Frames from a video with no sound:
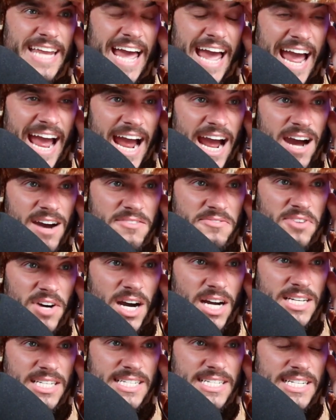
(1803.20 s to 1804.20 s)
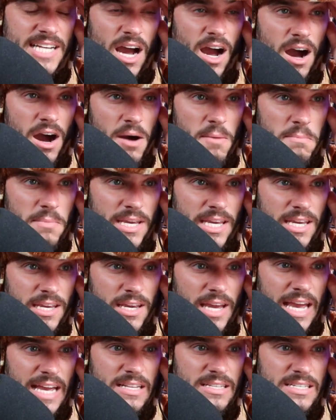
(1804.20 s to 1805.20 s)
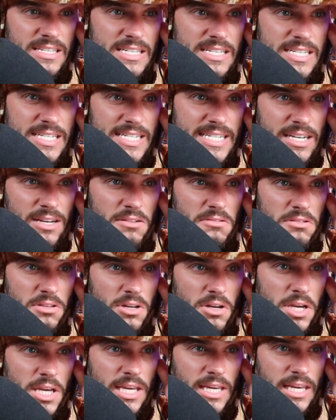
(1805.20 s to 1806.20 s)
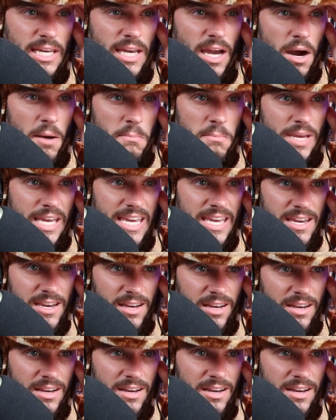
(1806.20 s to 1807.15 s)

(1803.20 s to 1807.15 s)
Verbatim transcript: have ads work and still look yummy?